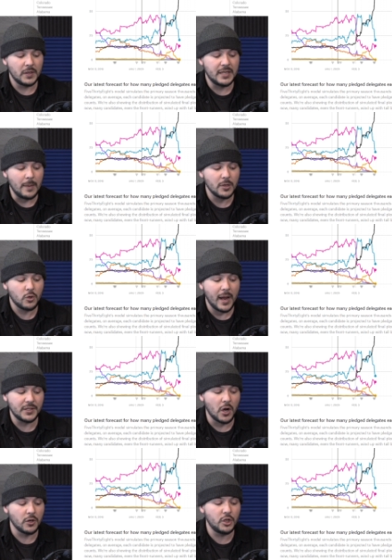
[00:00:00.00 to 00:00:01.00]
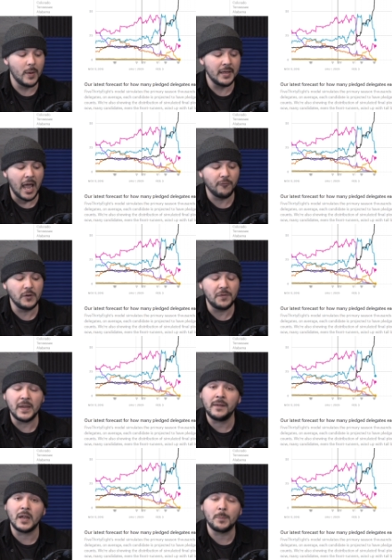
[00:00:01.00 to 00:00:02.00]
The Democrats are doing
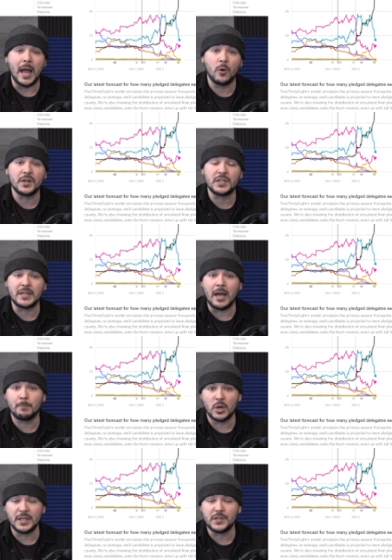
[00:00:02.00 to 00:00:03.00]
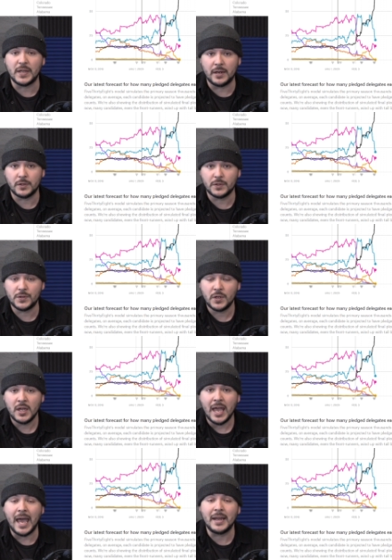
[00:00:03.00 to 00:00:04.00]
everything in their power to stop Bernie Sanders
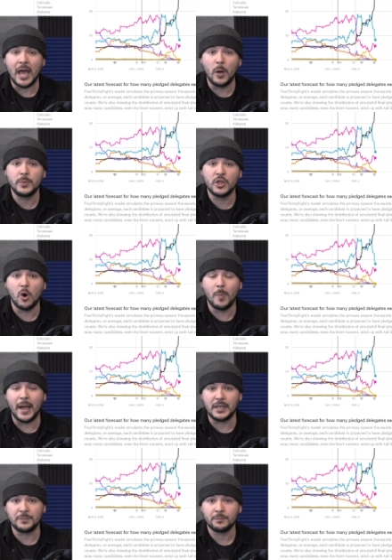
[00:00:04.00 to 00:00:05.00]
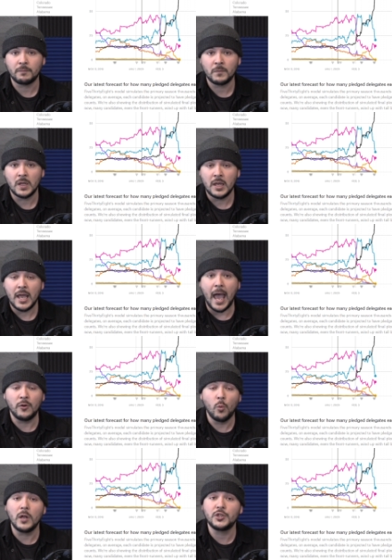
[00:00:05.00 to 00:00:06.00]
and help Joe Biden.
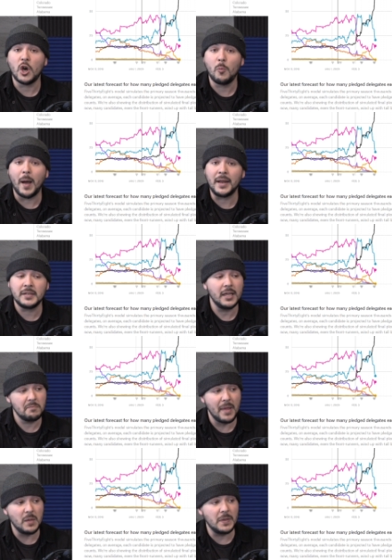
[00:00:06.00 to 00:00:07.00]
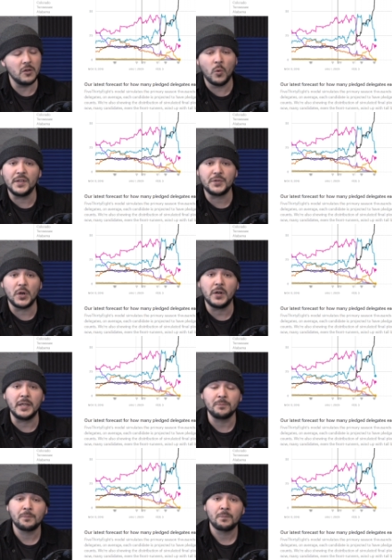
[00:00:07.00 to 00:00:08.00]
And what Joe Biden did, maybe it was
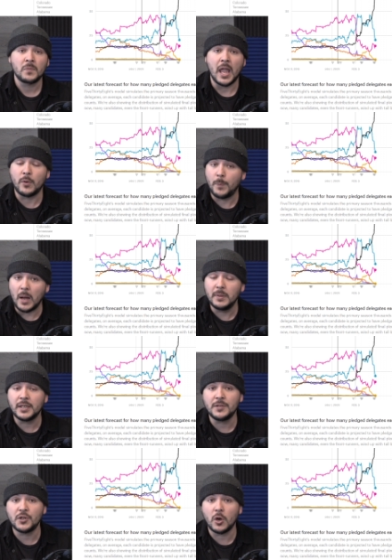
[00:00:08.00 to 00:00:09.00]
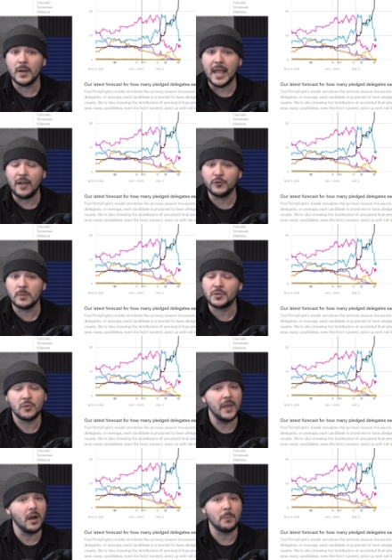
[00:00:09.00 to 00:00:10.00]
dirty. And Republicans are going after him,
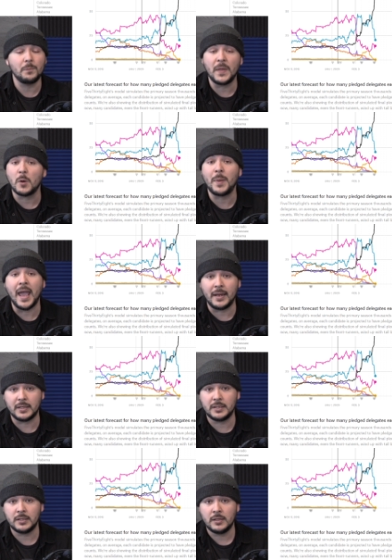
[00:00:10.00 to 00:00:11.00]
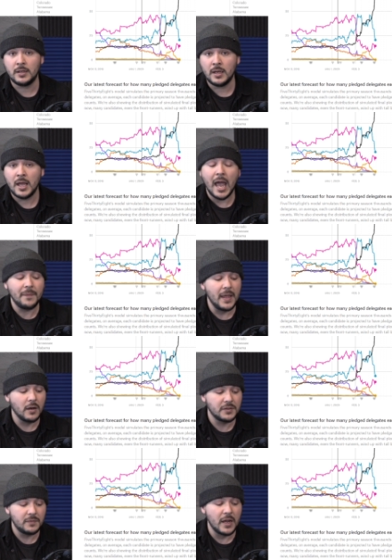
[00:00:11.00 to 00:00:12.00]
so they are they are panicked. And
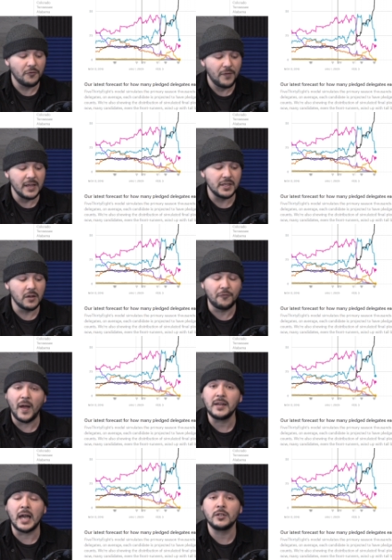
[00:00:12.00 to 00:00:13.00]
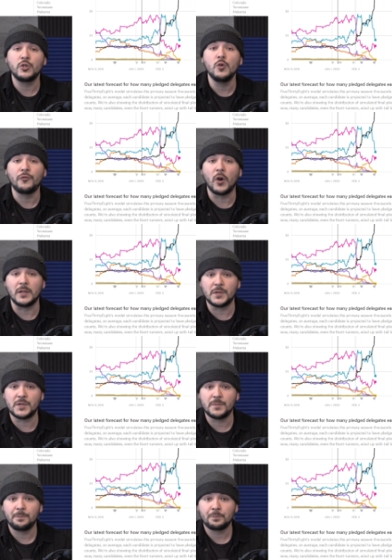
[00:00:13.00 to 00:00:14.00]
they're they're facing a fight on two
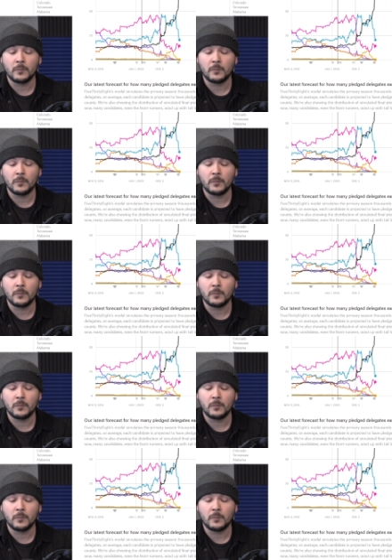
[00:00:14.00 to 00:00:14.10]
fronts.